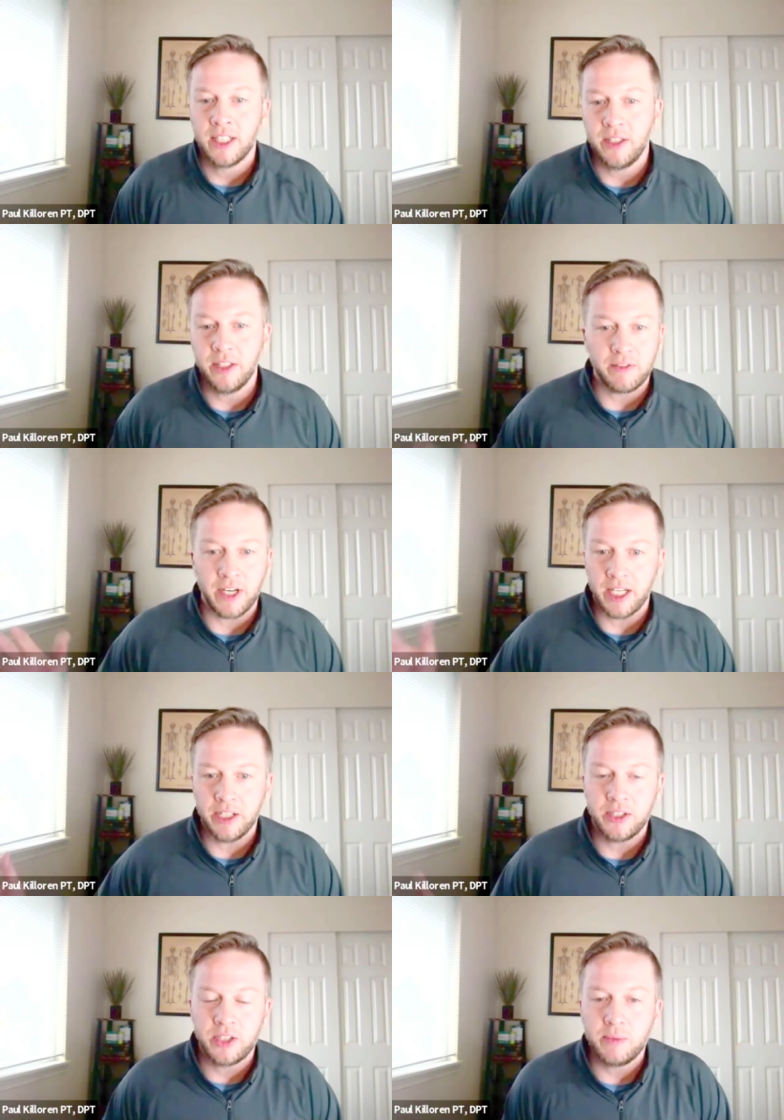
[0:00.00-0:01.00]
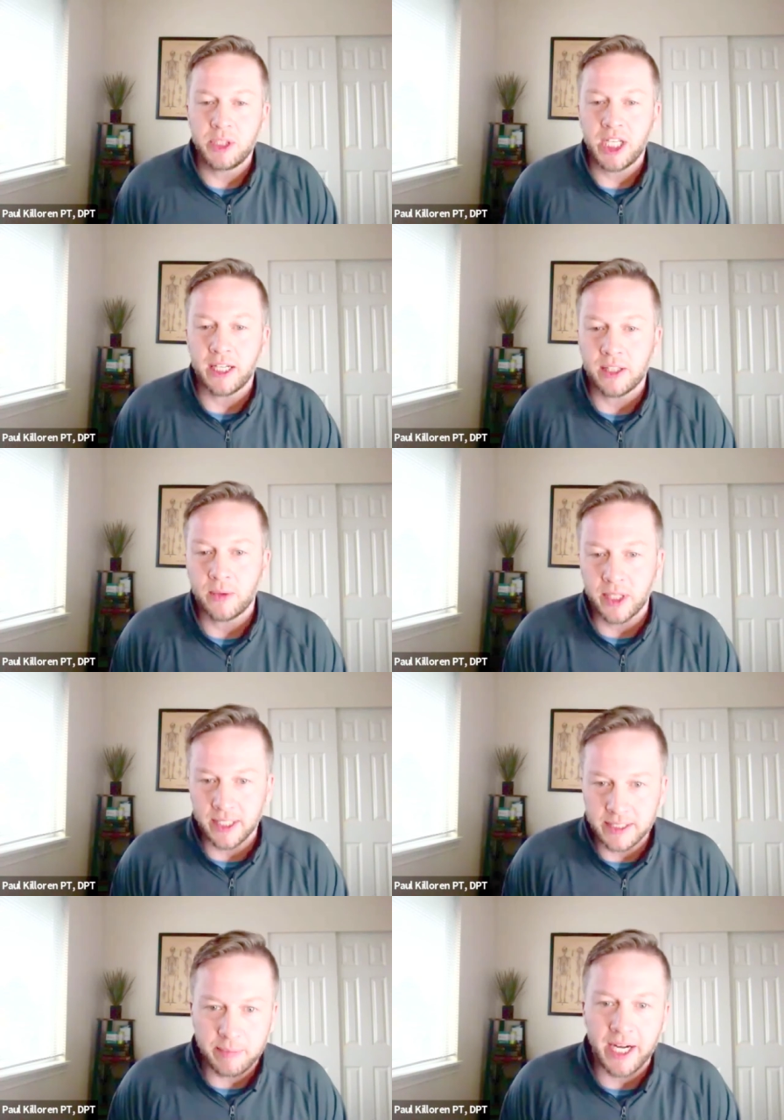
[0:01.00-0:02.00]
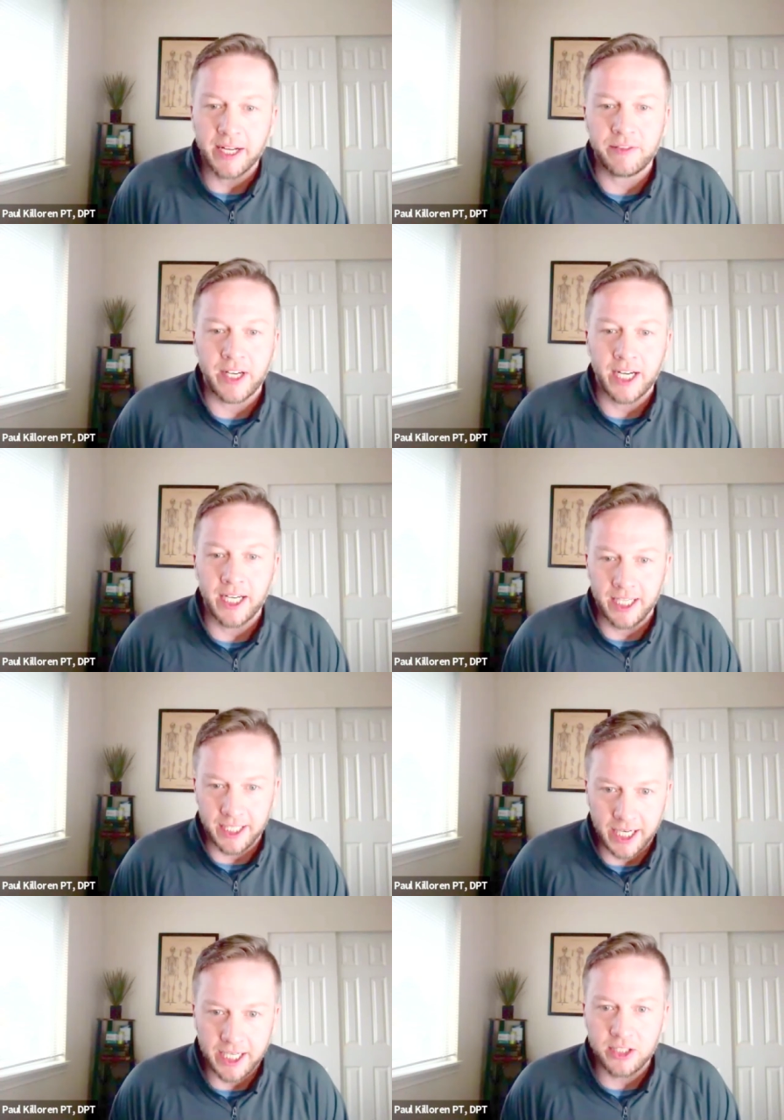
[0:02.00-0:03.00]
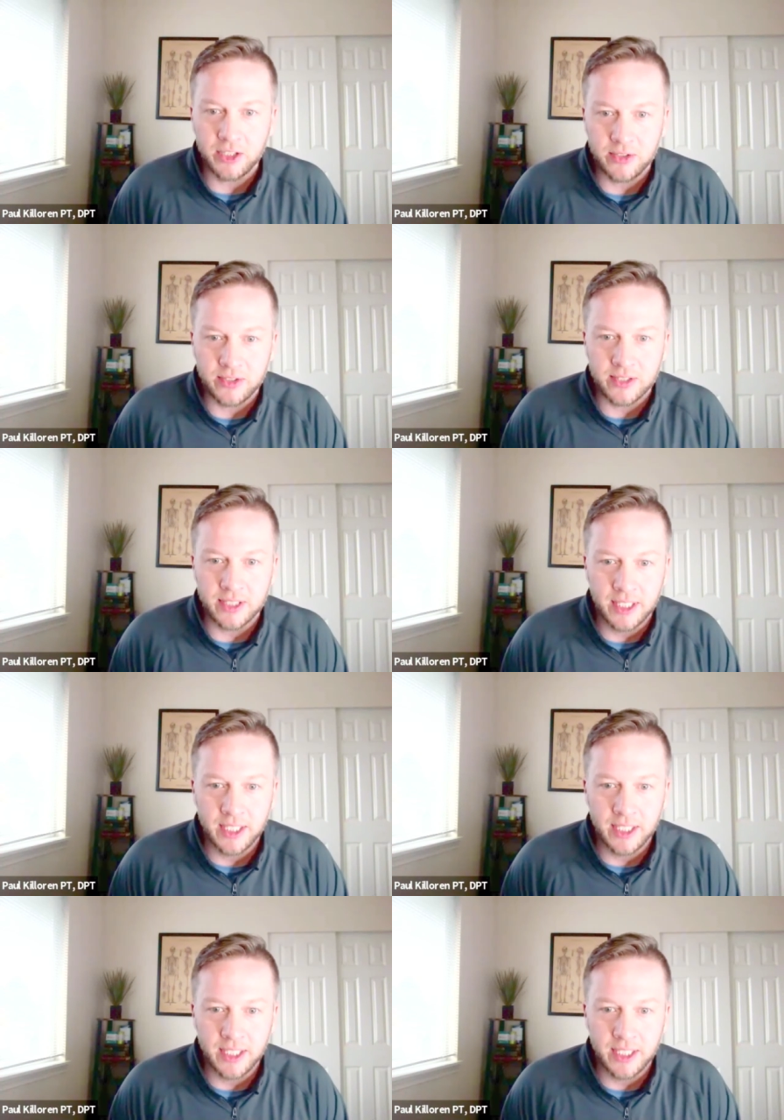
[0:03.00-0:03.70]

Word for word: You can find our YouTube channel. We're on Spotify and iTunes.